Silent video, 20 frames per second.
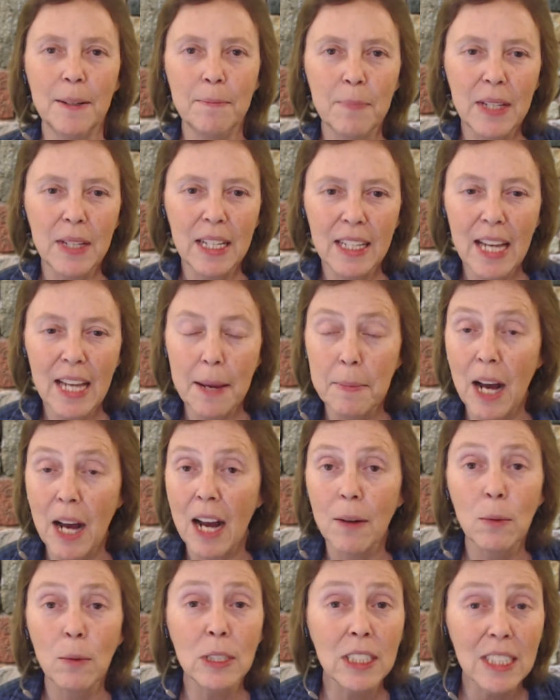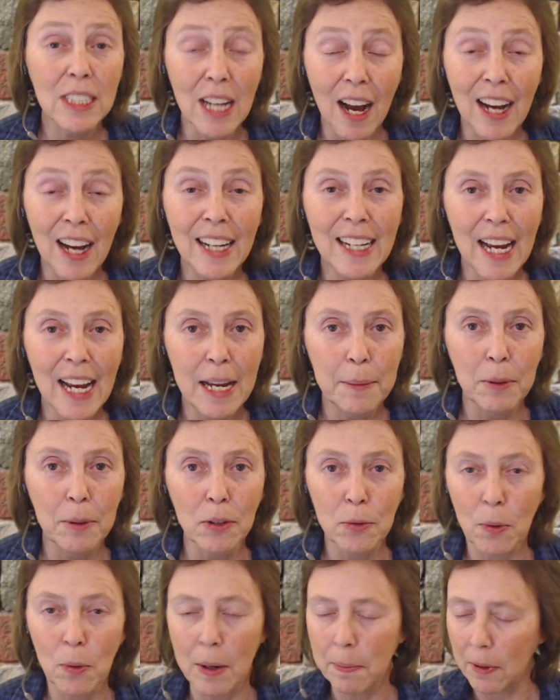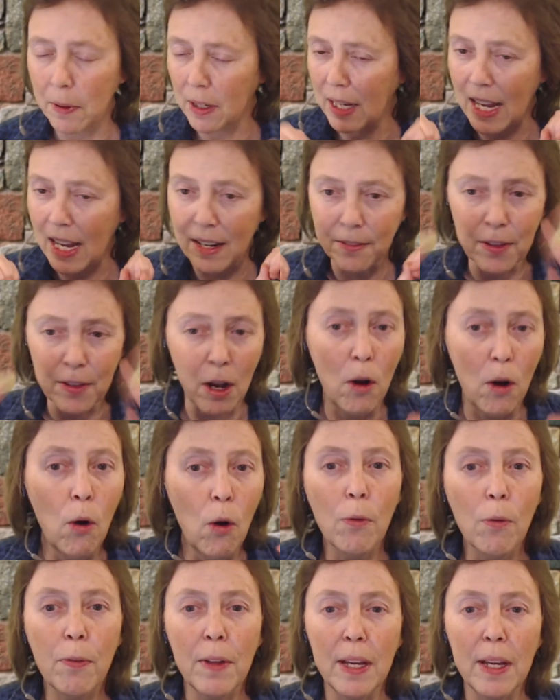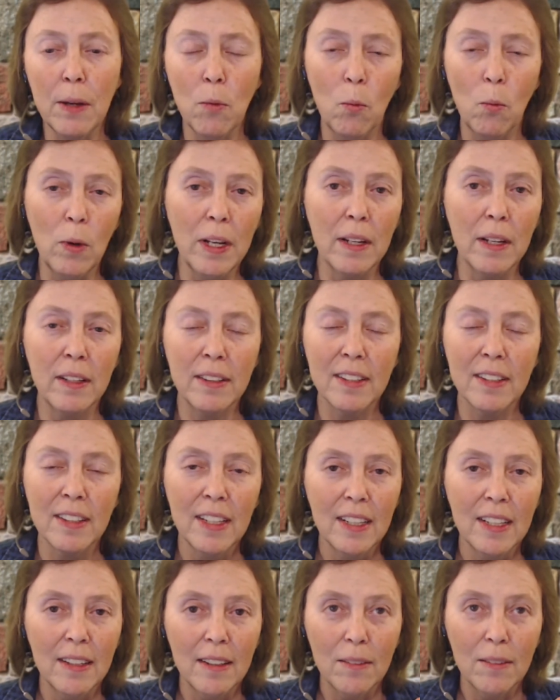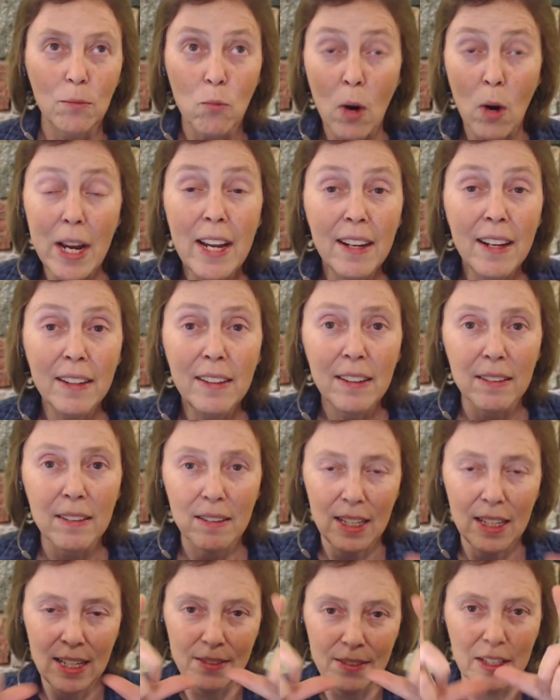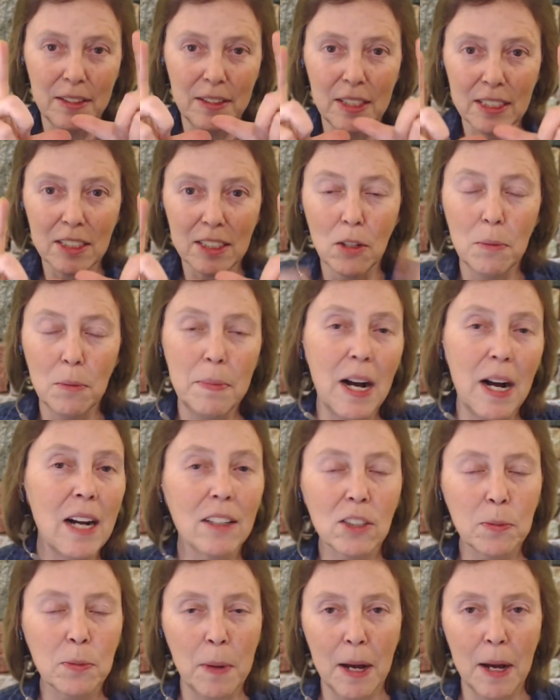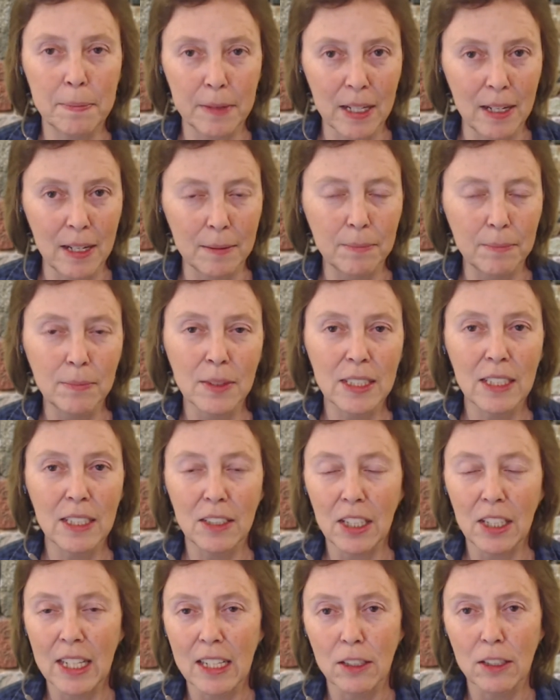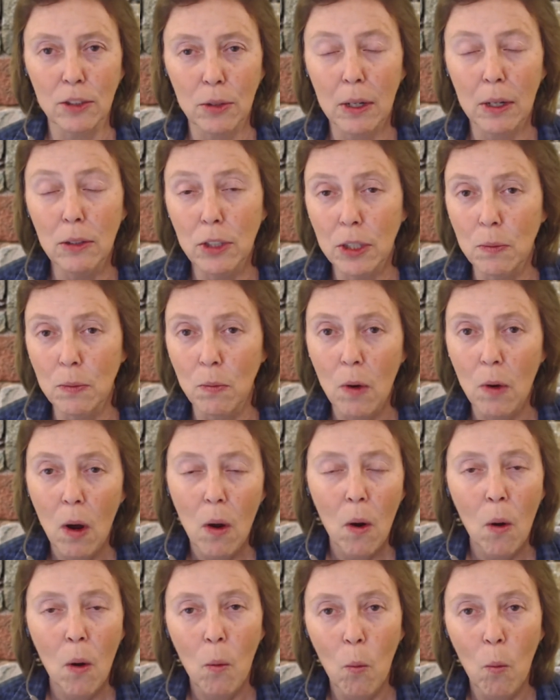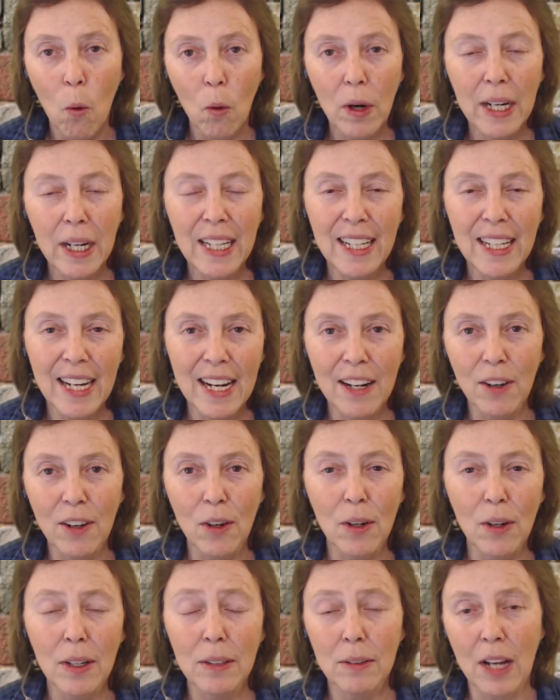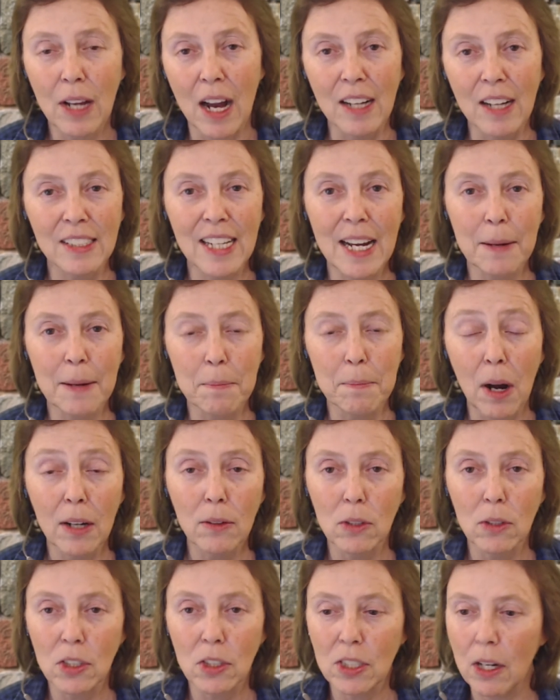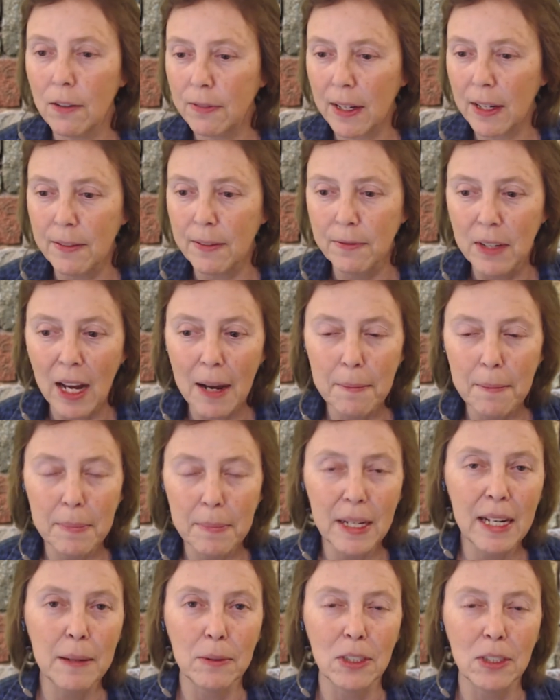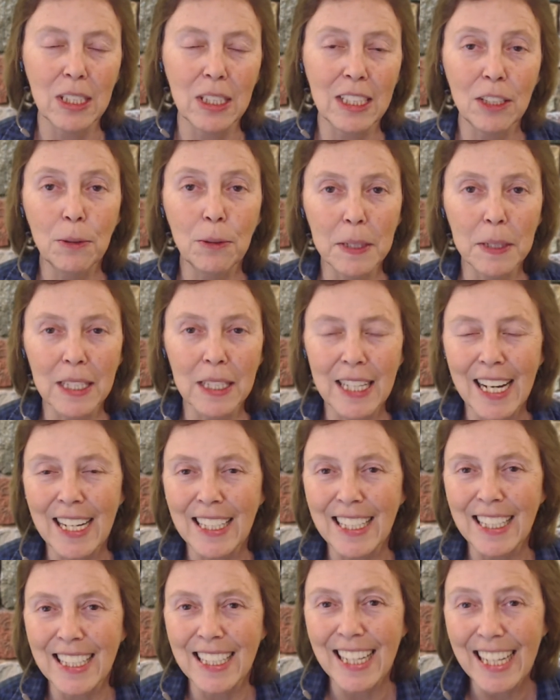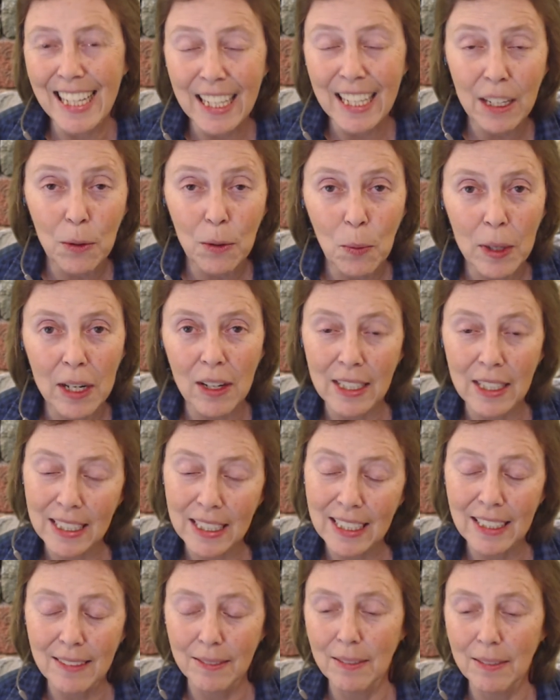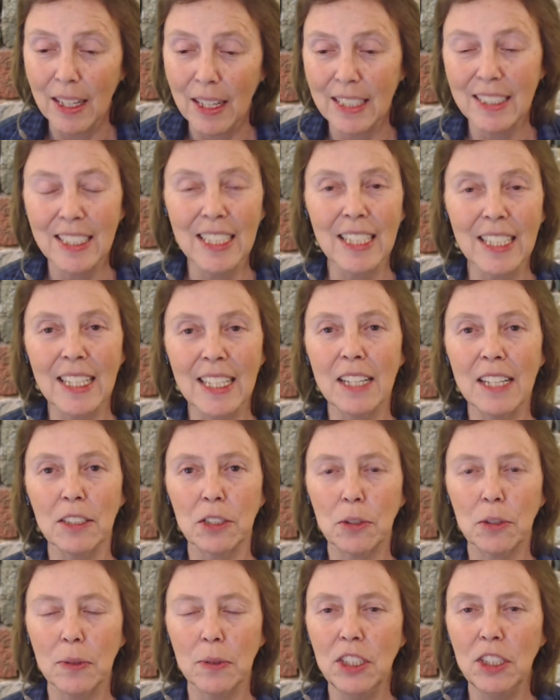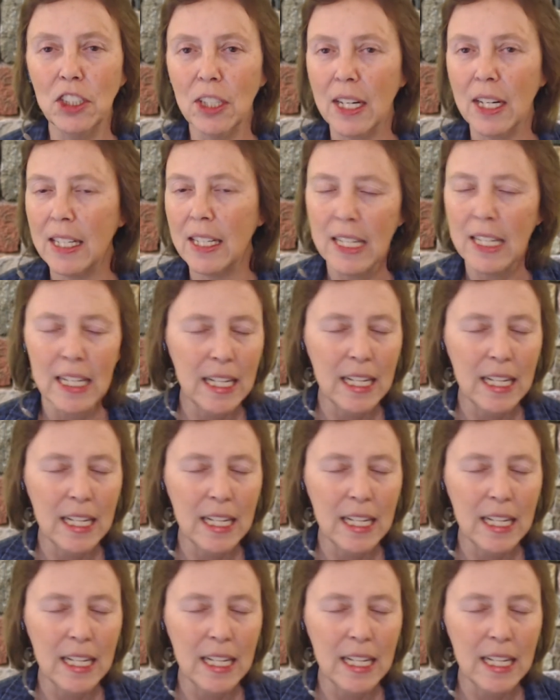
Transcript: it came, I was not able to replicate it. The whole thing went red, and then this little box popped up and said, you got a Trojan warning error, contact Microsoft. I've not been able to duplicate it anywhere. I did, like I said, got a screenshot.